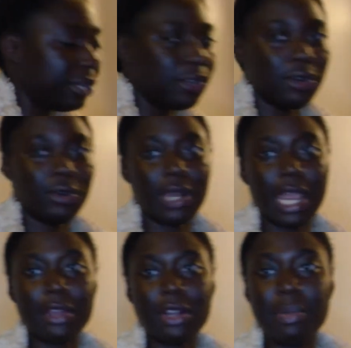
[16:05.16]
you know
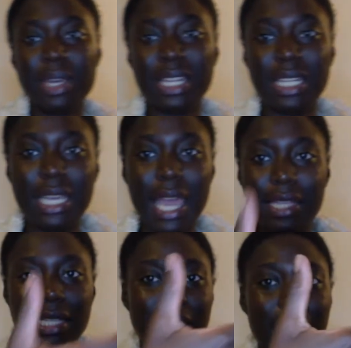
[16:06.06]
ergonomically I
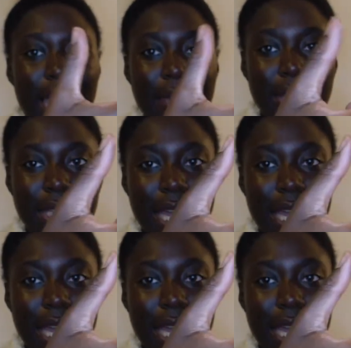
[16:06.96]
just like having